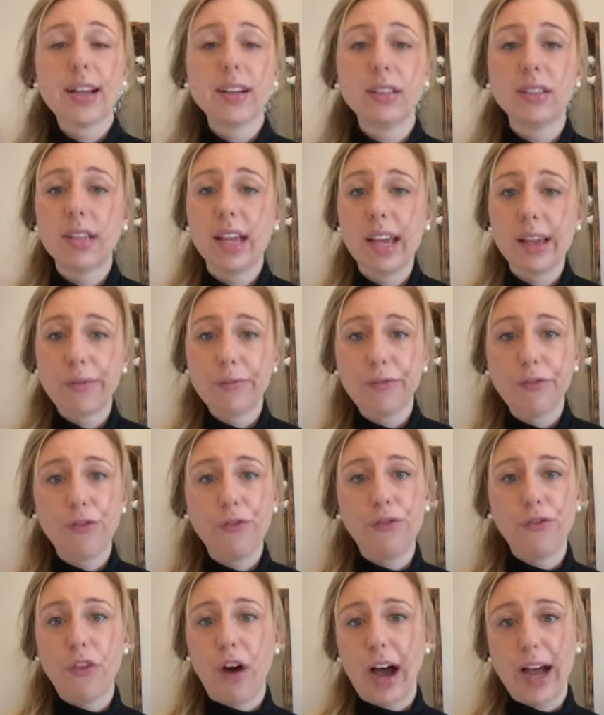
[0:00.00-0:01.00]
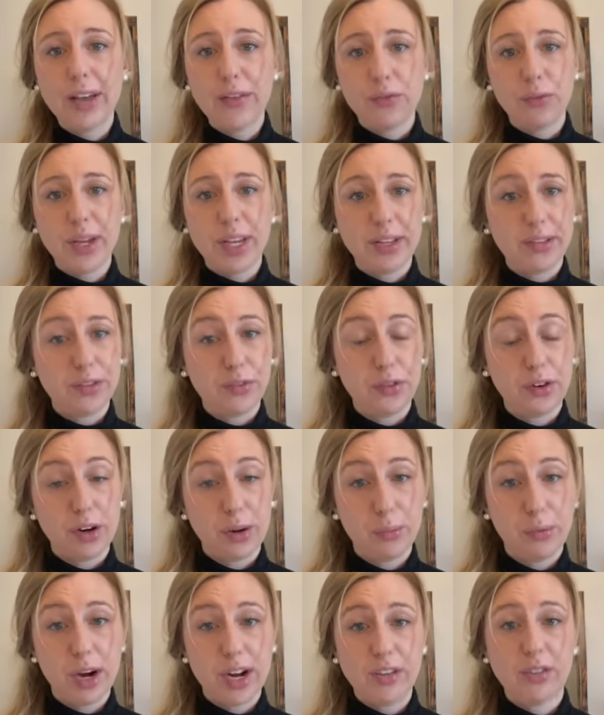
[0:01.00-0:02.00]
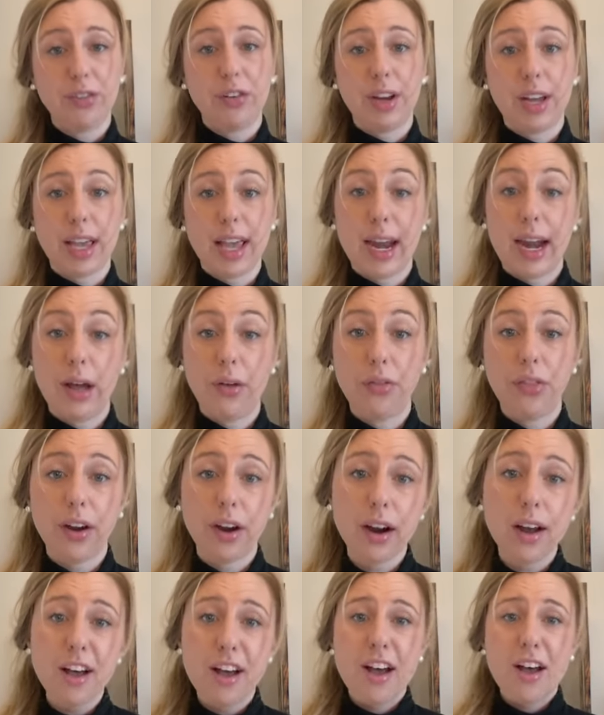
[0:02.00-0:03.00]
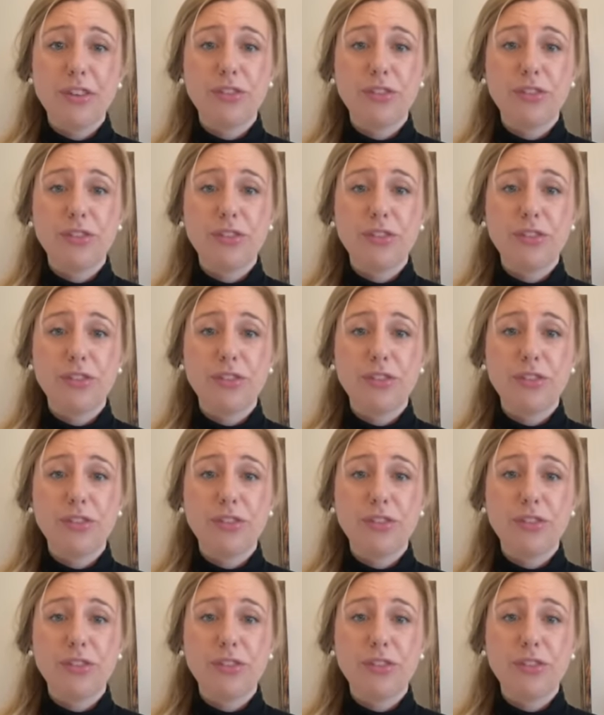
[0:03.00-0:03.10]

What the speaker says: It could take 5 weeks for an appraiser to get out there.